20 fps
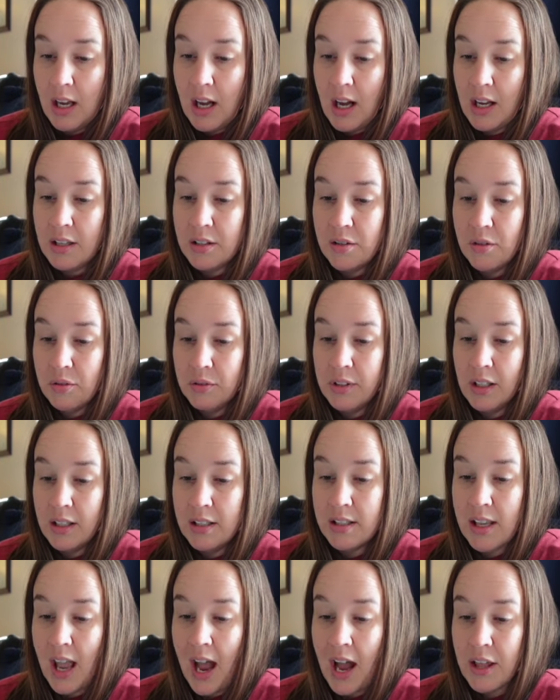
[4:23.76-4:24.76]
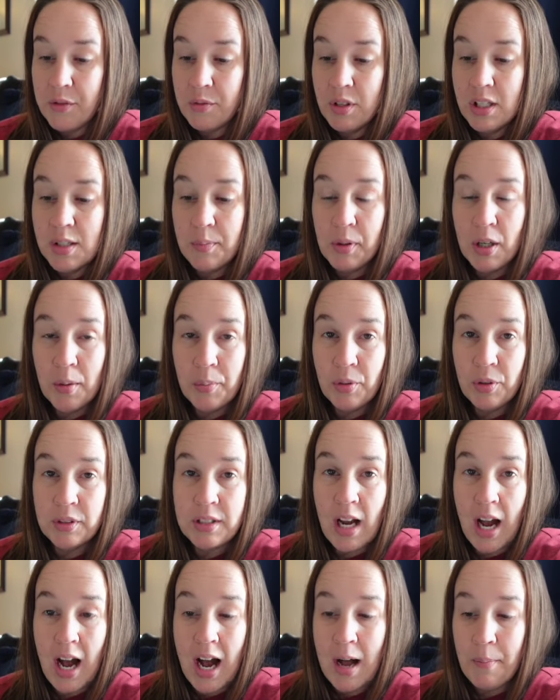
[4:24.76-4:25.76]
I sold this Catherine's purple
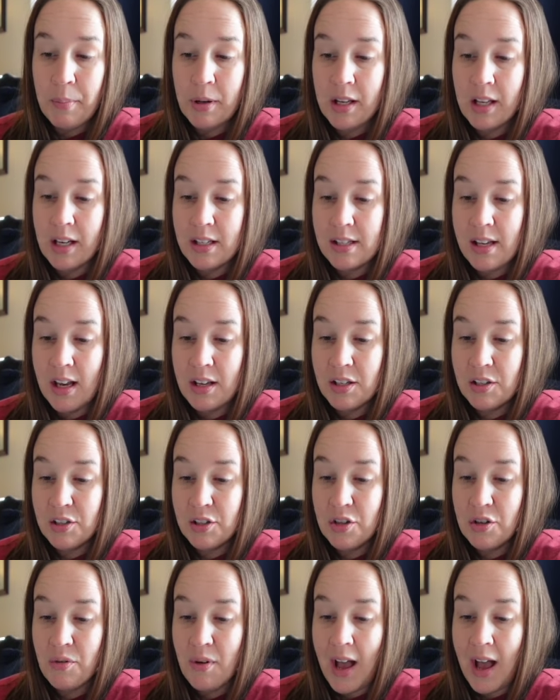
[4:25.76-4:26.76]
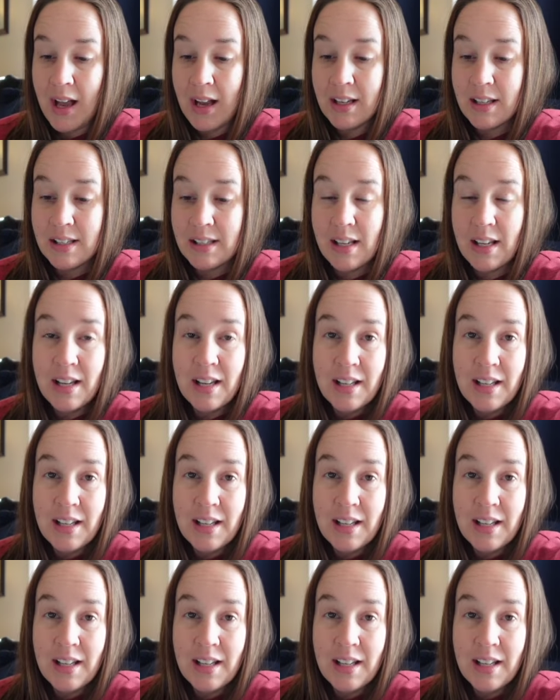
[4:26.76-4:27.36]
top in a size 2X.